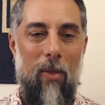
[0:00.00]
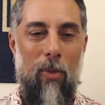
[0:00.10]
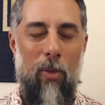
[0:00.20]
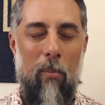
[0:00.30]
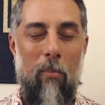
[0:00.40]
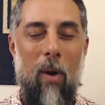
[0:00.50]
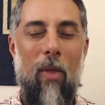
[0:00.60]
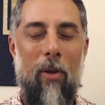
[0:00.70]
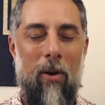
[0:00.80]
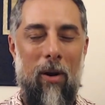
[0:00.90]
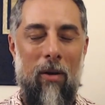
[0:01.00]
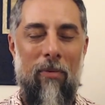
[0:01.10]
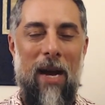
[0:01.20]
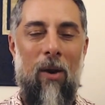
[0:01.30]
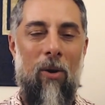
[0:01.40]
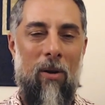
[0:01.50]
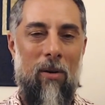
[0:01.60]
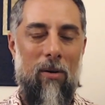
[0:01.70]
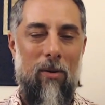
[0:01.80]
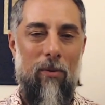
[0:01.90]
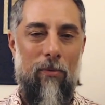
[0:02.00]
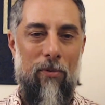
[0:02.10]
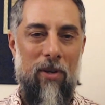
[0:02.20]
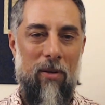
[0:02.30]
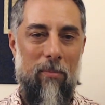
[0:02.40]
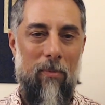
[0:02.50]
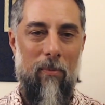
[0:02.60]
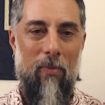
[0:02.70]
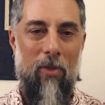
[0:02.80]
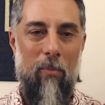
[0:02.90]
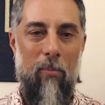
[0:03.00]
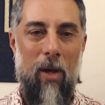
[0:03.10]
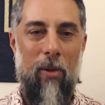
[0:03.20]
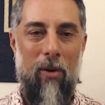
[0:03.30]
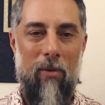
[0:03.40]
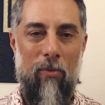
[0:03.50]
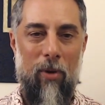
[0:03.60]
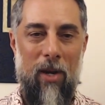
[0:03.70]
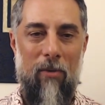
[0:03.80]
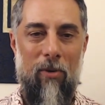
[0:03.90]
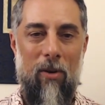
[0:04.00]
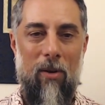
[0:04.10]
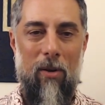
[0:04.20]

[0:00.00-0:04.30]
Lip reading: the mother of our freedom, the mother of whatever